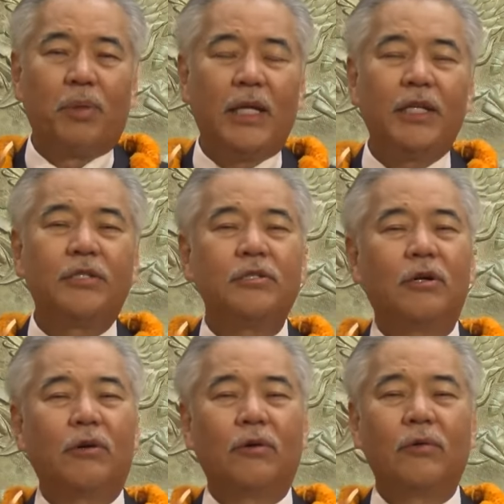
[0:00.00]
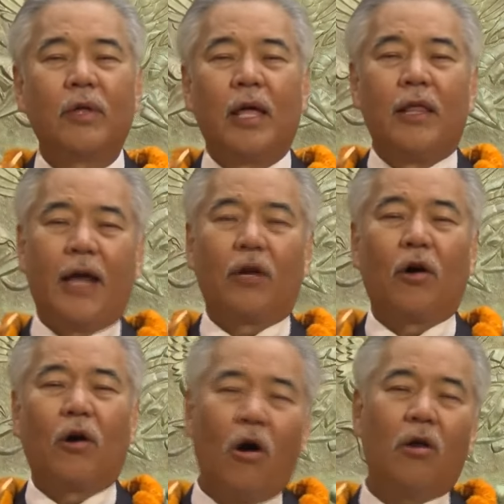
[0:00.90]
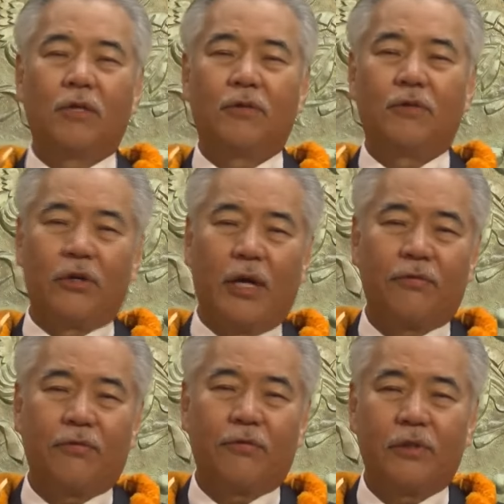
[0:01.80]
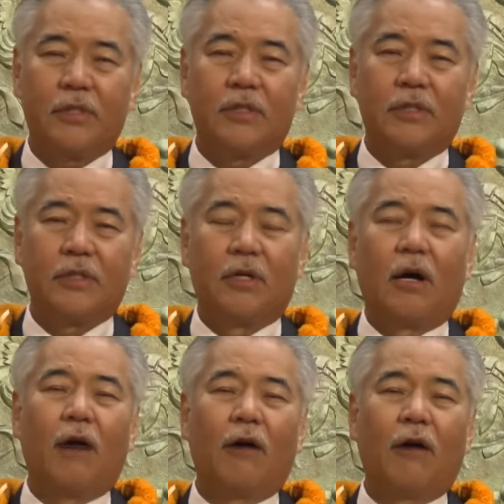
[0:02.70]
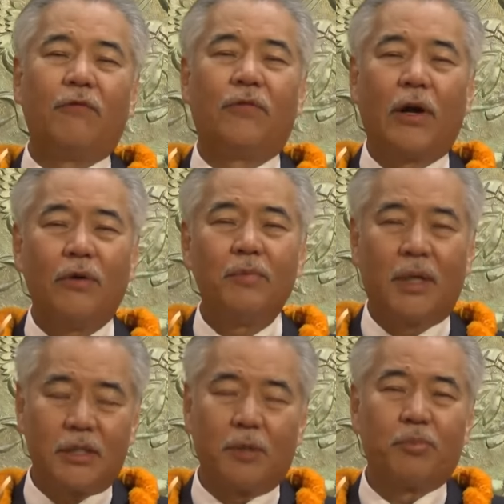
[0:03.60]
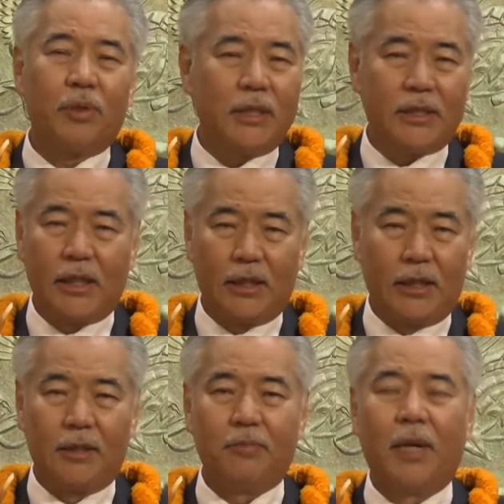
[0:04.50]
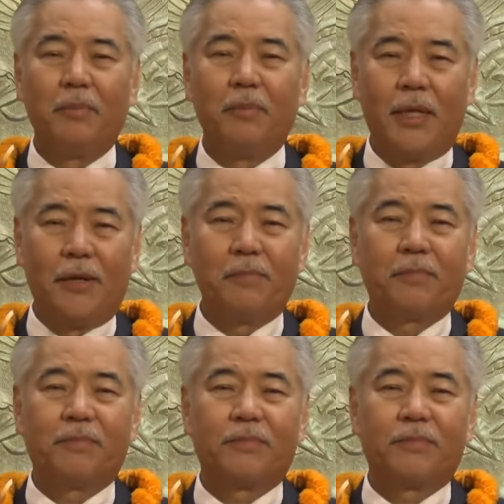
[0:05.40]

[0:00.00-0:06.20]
Please know that all of your efforts are very much appreciated by me.